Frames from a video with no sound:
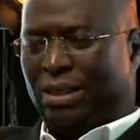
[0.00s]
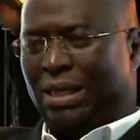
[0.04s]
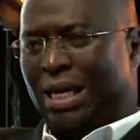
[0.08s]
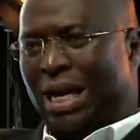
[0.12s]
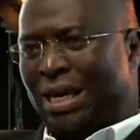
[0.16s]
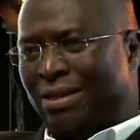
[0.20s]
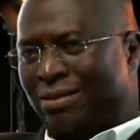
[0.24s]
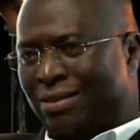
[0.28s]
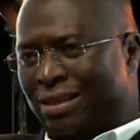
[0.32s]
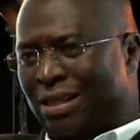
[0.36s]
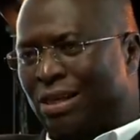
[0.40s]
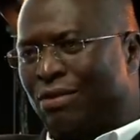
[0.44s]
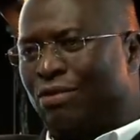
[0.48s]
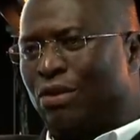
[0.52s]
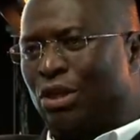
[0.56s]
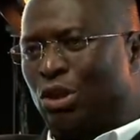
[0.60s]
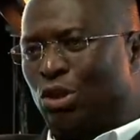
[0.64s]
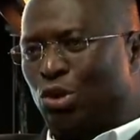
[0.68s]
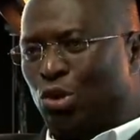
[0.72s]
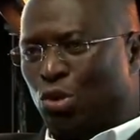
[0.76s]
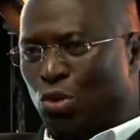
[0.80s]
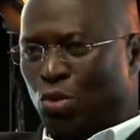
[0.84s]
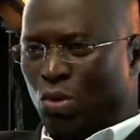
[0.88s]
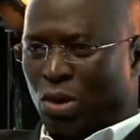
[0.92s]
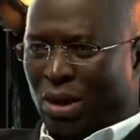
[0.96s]
He has
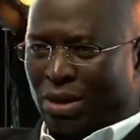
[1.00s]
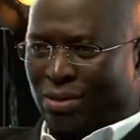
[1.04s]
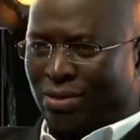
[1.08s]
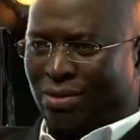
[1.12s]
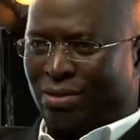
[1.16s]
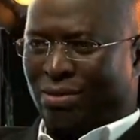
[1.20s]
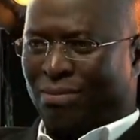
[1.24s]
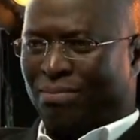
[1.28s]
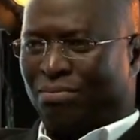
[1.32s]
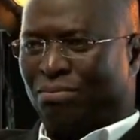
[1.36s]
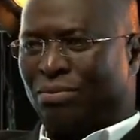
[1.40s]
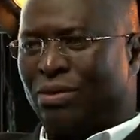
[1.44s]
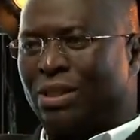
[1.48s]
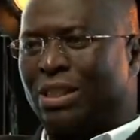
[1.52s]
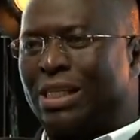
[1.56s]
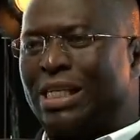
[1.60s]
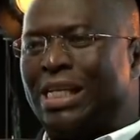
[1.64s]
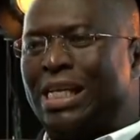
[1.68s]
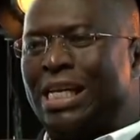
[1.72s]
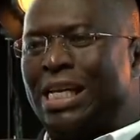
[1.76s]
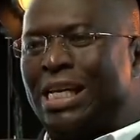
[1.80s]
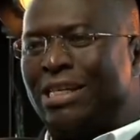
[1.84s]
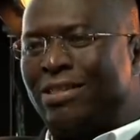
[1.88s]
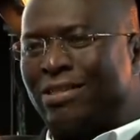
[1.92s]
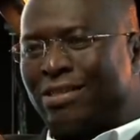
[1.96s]
given to us
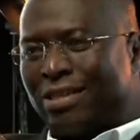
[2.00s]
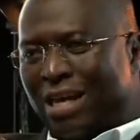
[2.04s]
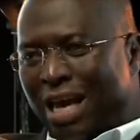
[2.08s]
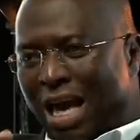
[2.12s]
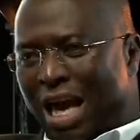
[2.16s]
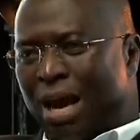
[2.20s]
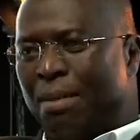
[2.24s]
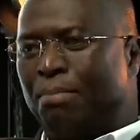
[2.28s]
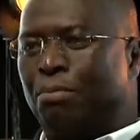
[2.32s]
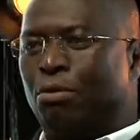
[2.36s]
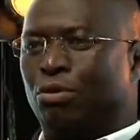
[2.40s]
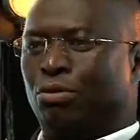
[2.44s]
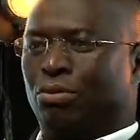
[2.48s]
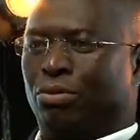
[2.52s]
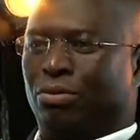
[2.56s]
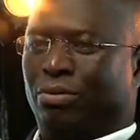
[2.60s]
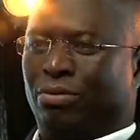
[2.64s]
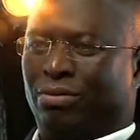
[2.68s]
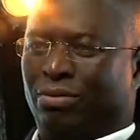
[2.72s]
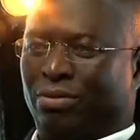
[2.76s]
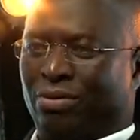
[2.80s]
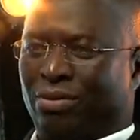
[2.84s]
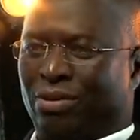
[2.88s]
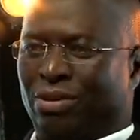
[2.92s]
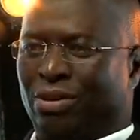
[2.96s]
is able
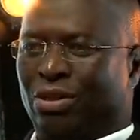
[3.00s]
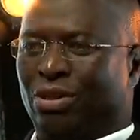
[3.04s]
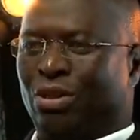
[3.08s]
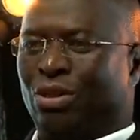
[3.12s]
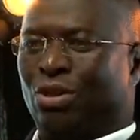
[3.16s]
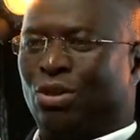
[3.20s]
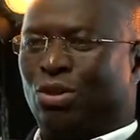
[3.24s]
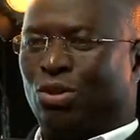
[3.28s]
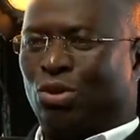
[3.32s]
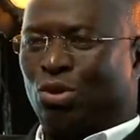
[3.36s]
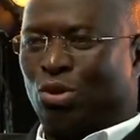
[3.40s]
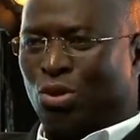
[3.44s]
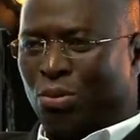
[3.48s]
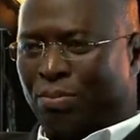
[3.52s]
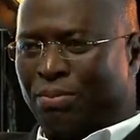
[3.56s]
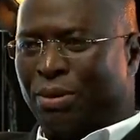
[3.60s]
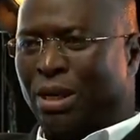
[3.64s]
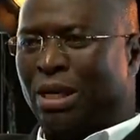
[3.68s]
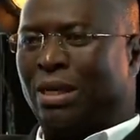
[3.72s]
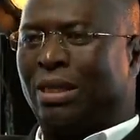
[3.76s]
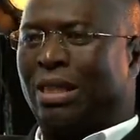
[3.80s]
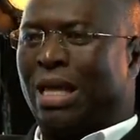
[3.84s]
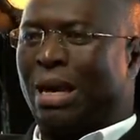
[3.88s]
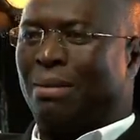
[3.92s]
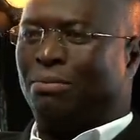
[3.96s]
to
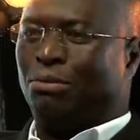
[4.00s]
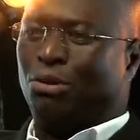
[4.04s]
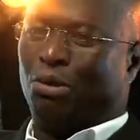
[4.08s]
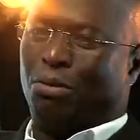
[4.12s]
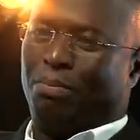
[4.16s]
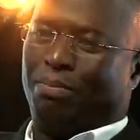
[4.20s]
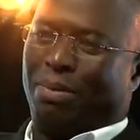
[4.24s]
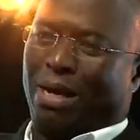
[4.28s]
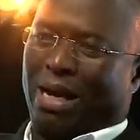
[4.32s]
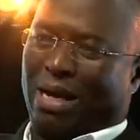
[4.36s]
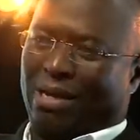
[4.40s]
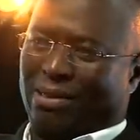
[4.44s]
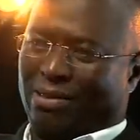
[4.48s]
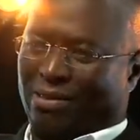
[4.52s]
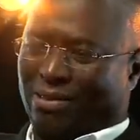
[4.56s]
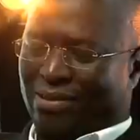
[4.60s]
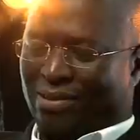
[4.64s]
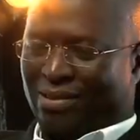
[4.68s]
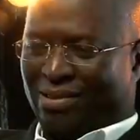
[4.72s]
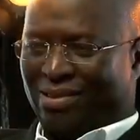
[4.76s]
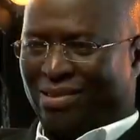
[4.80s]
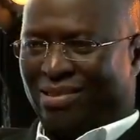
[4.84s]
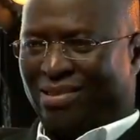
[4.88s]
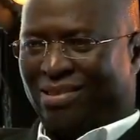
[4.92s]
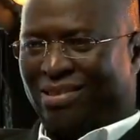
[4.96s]
bring them to pass.
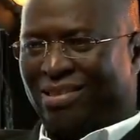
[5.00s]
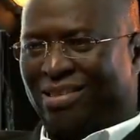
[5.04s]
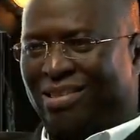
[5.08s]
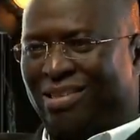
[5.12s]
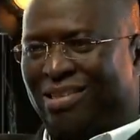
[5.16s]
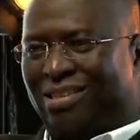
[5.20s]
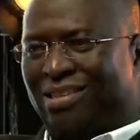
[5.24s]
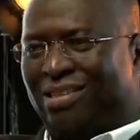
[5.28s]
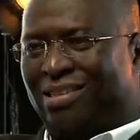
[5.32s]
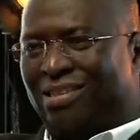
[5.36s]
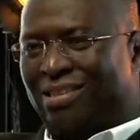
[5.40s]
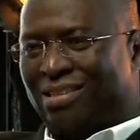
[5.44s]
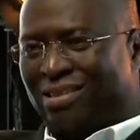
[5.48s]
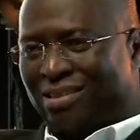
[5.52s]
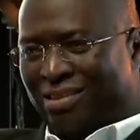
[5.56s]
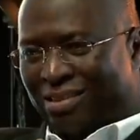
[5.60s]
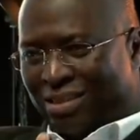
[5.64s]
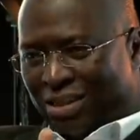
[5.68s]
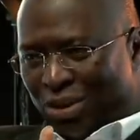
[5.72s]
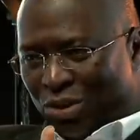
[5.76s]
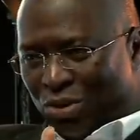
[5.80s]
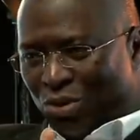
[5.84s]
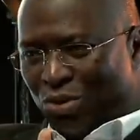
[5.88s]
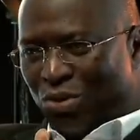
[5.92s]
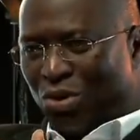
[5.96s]

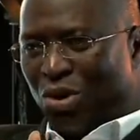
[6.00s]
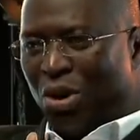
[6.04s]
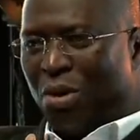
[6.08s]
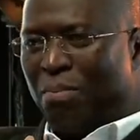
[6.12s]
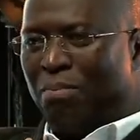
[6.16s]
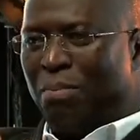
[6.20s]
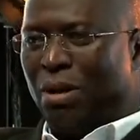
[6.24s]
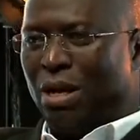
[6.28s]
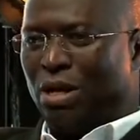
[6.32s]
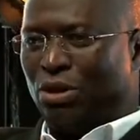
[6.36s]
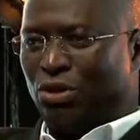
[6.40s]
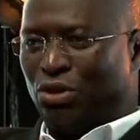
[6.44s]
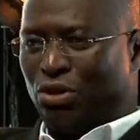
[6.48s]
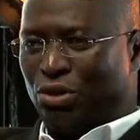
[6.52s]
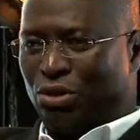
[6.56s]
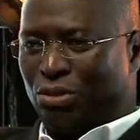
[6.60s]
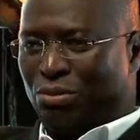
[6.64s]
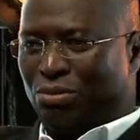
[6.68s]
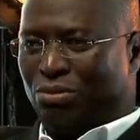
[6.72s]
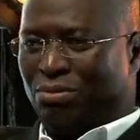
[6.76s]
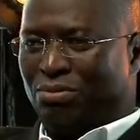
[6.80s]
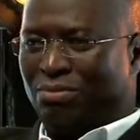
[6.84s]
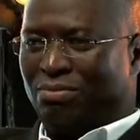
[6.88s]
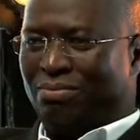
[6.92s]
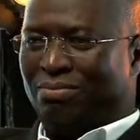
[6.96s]
The good Lord bless
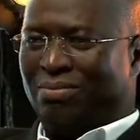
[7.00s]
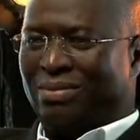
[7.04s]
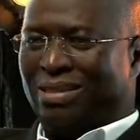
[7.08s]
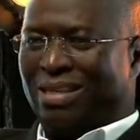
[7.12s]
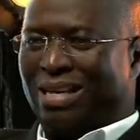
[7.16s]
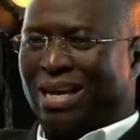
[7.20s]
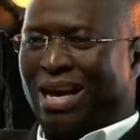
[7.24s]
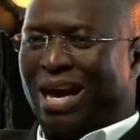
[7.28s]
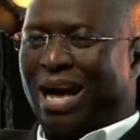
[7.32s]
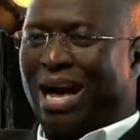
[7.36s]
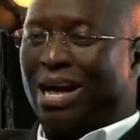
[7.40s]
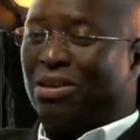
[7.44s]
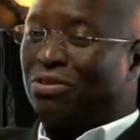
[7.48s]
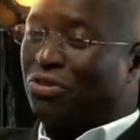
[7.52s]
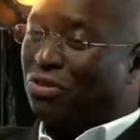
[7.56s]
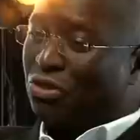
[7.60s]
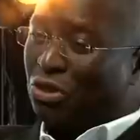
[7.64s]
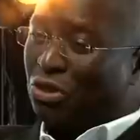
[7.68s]
you, and